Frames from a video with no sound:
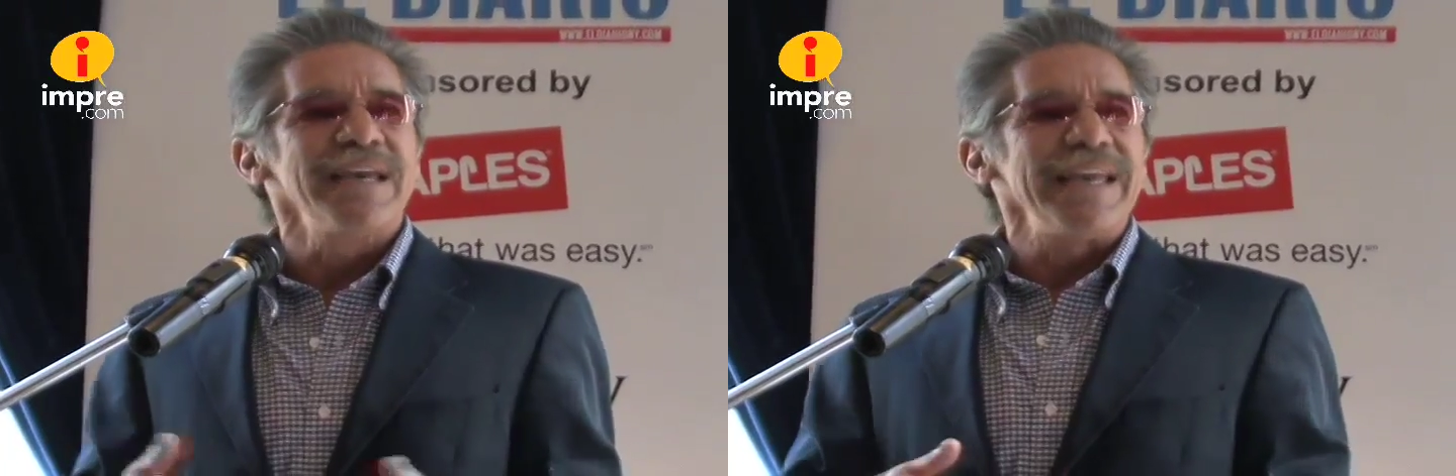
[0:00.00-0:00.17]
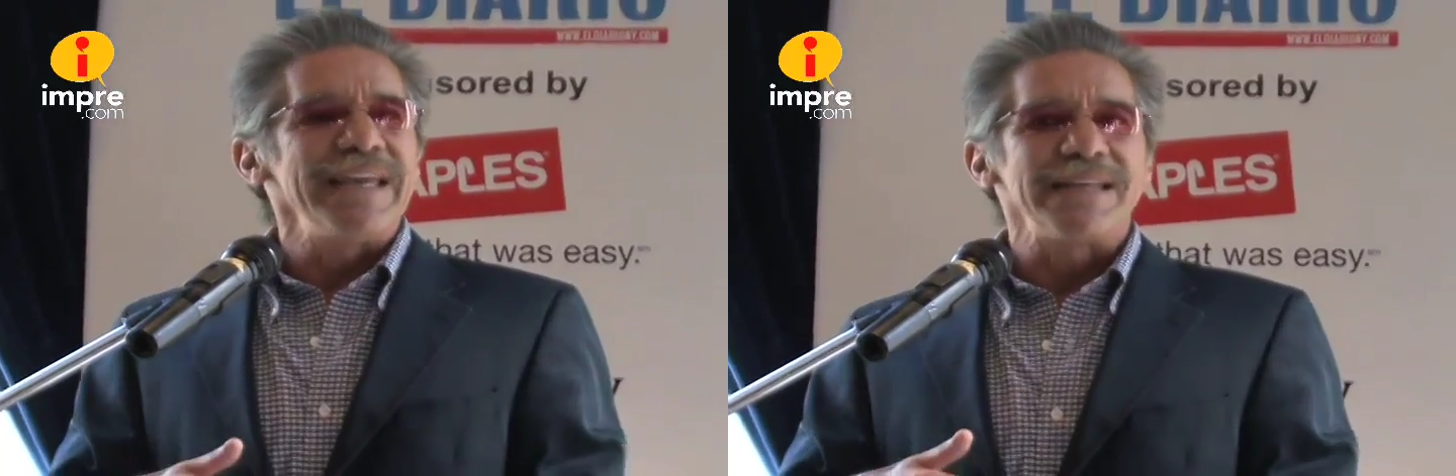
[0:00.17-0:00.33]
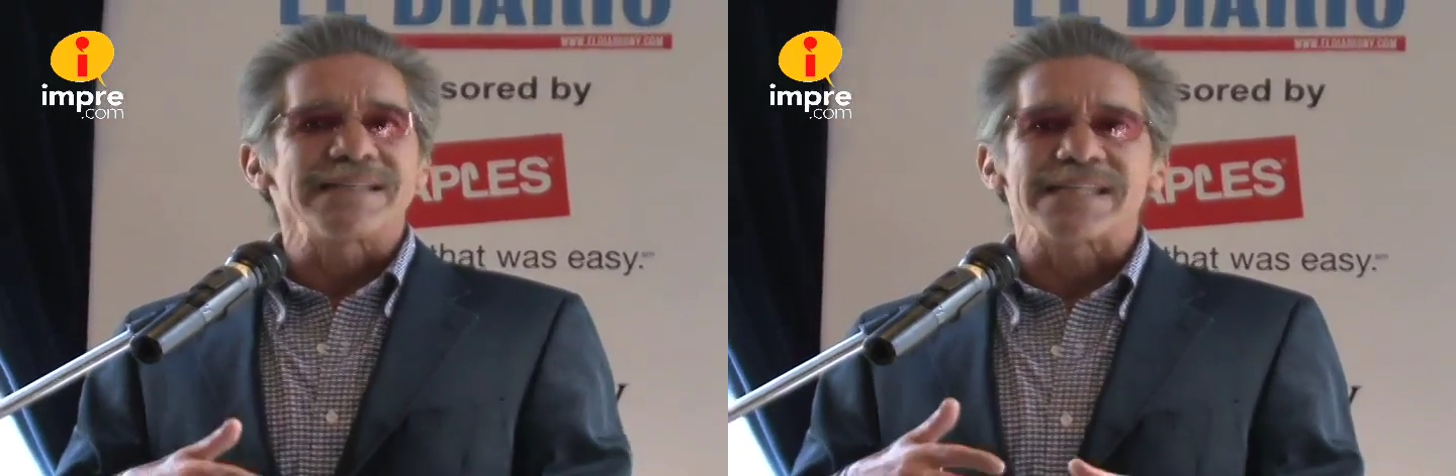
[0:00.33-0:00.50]

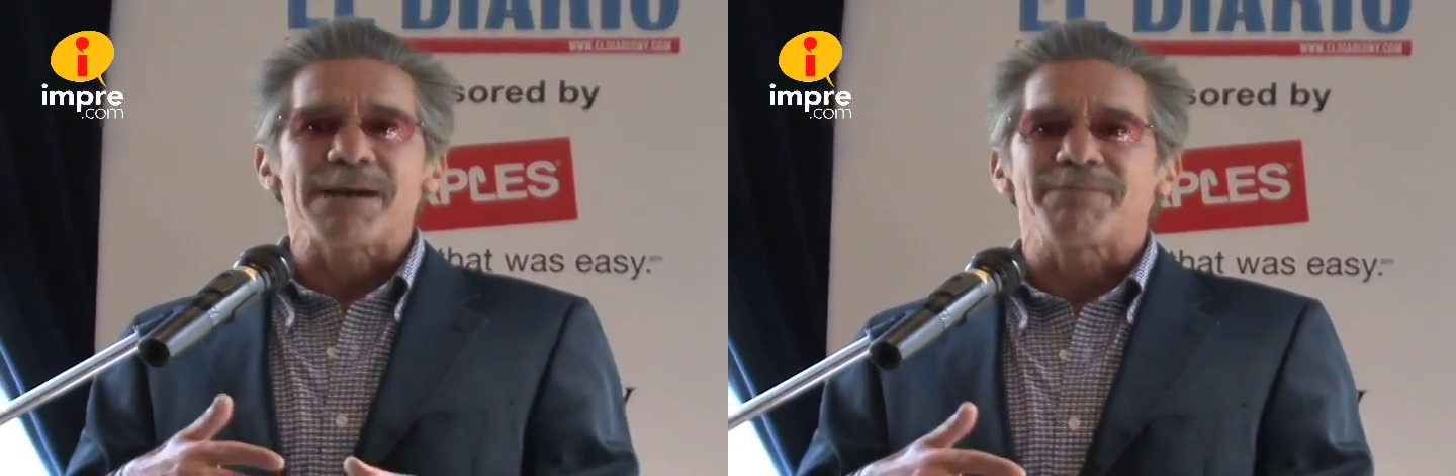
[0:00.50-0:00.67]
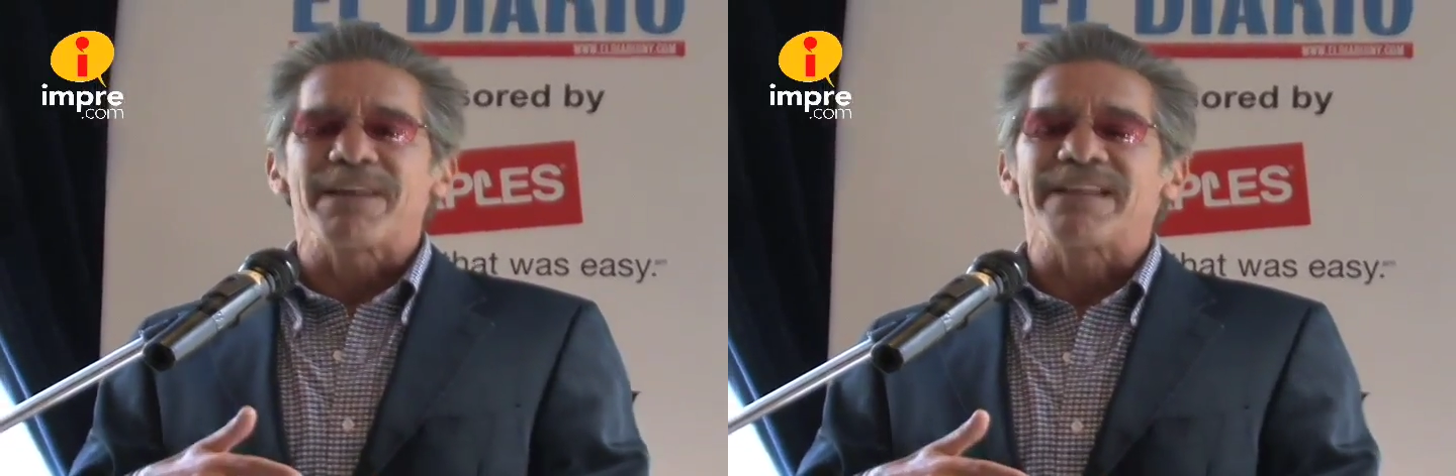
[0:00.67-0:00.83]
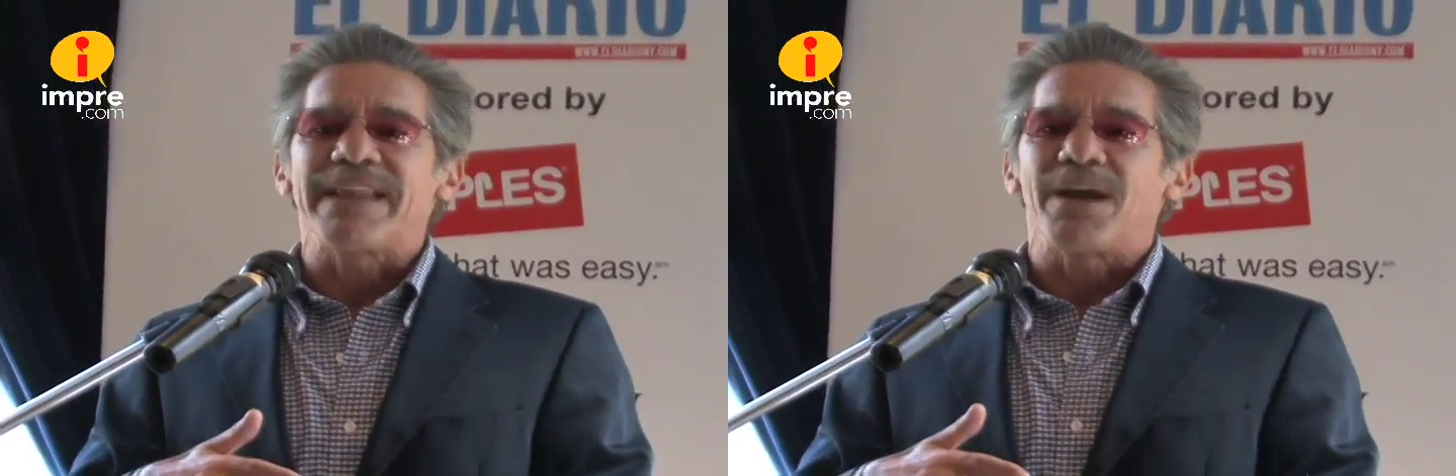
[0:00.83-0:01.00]
It is
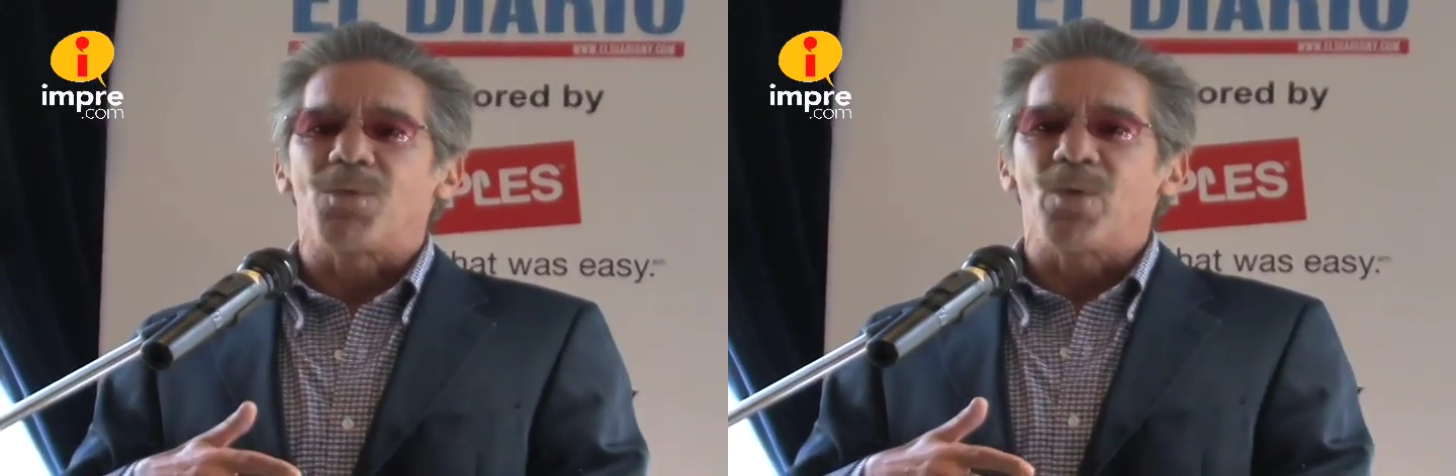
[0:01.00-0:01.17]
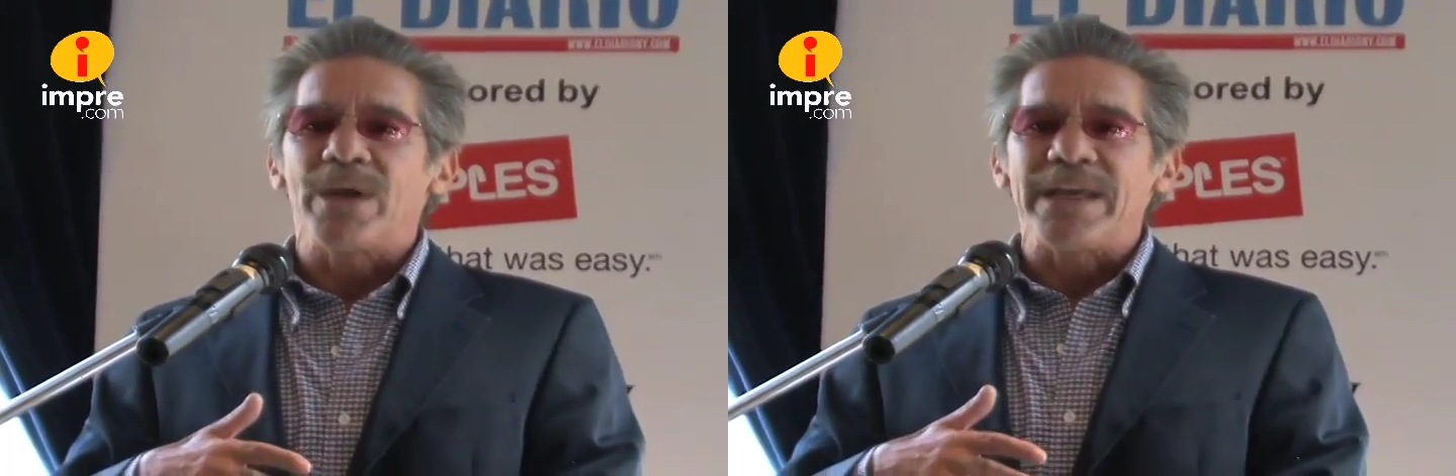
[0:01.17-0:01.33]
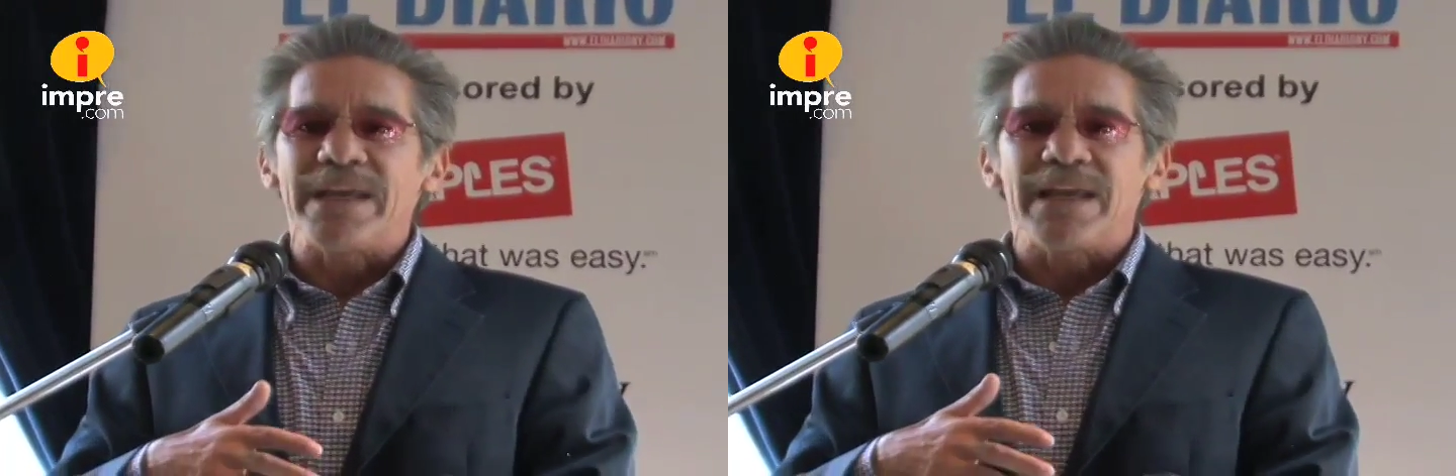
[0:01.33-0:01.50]
something that
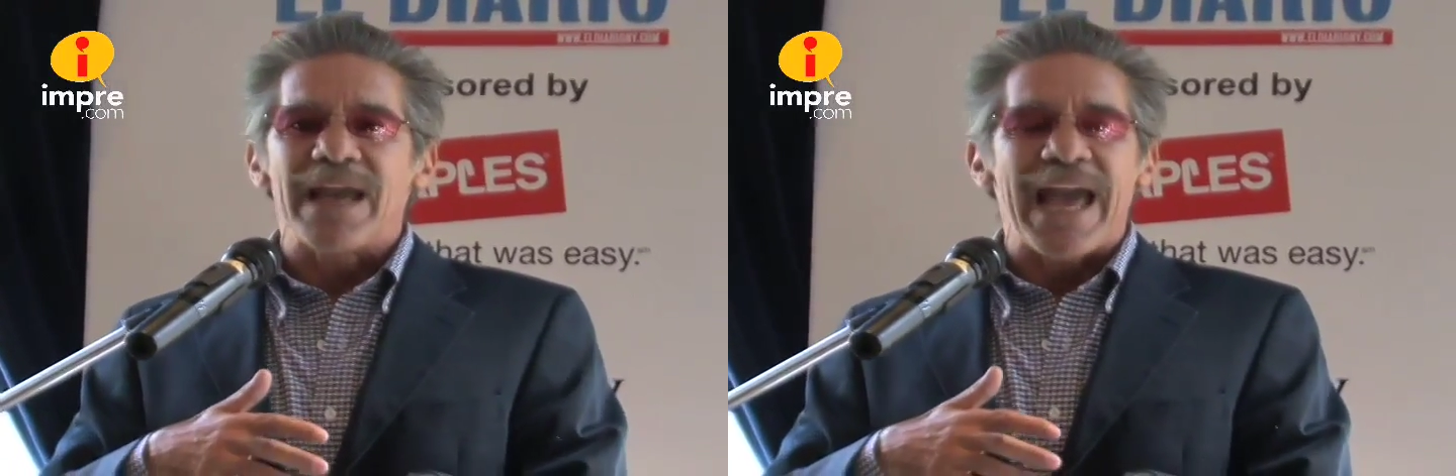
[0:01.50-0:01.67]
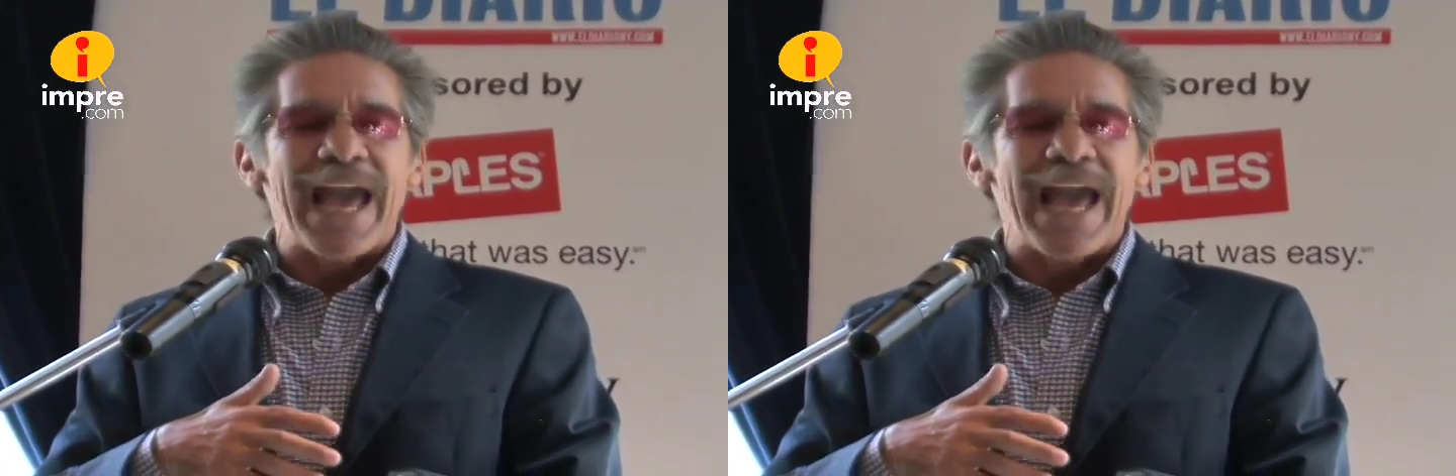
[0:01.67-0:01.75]
we